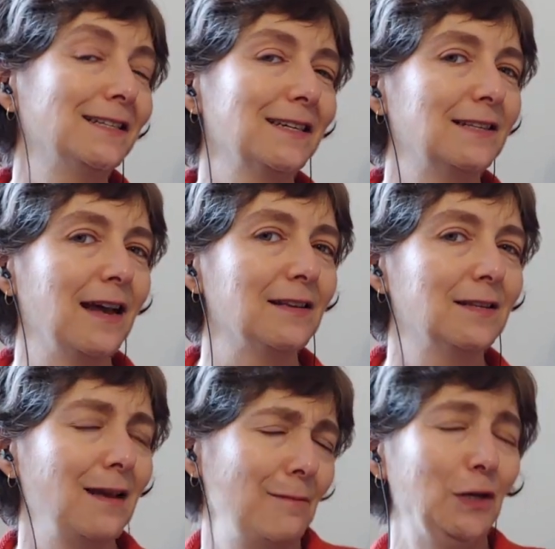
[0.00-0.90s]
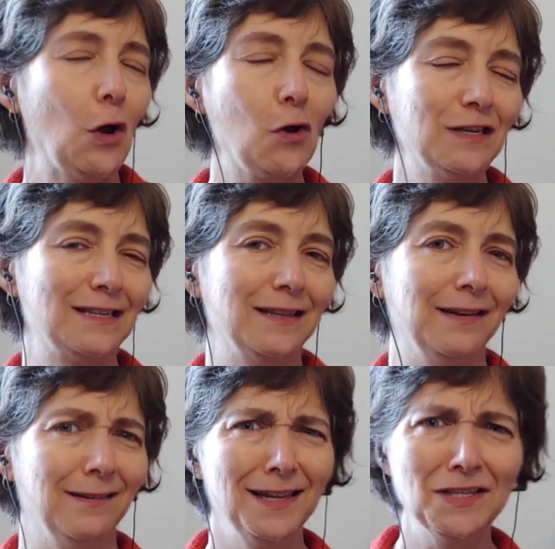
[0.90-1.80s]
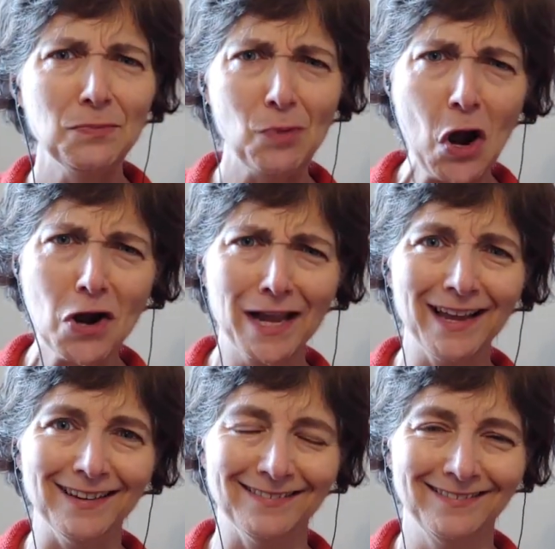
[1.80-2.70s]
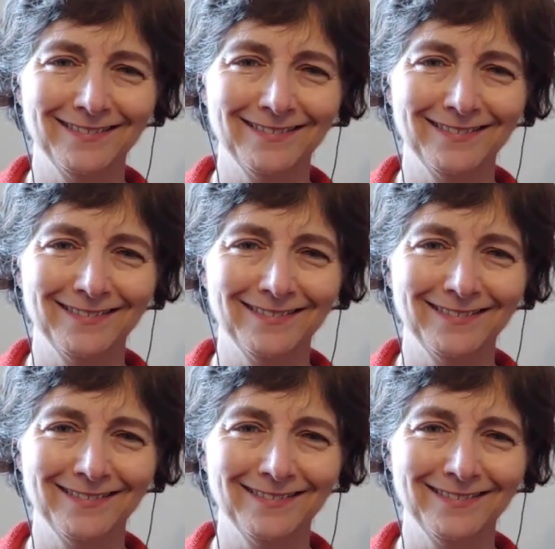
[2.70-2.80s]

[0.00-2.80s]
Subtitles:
success. I mean, honestly, it's a bargain.